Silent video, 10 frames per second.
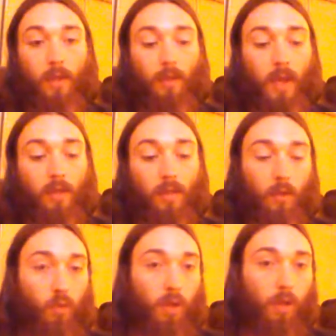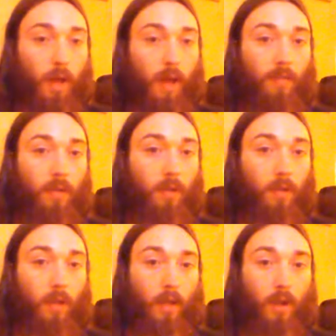Yes, in real life,
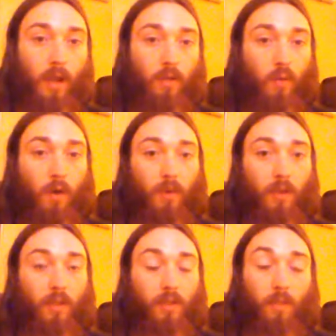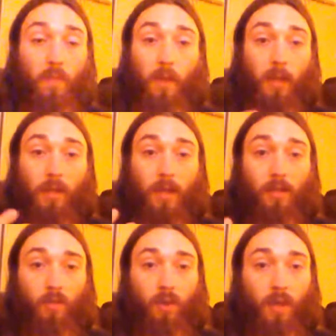and I do want realism, but
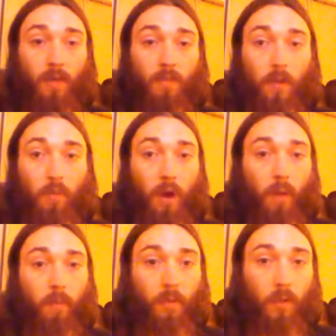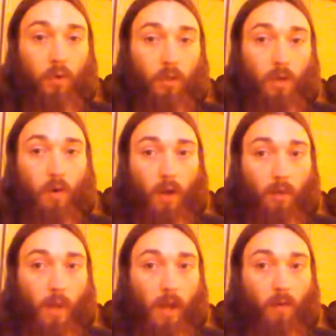yes, in real life, you probably wouldn't go
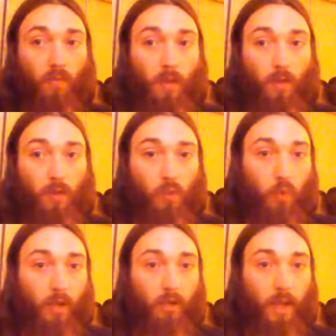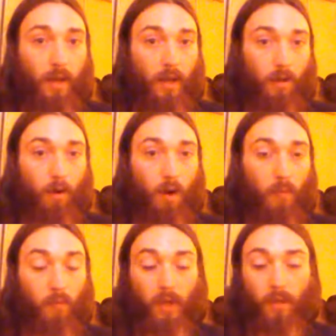onto battlefields with gladiator
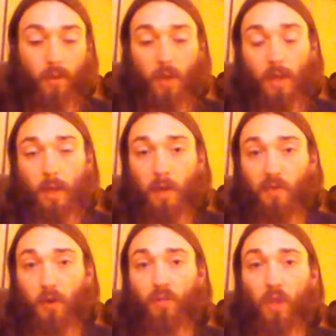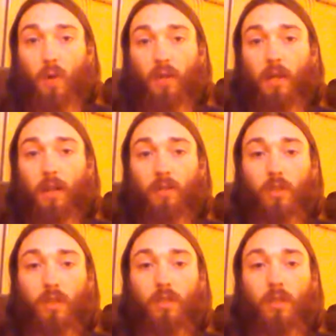armor, but if you're of low
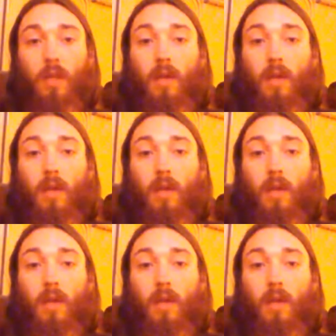intelligence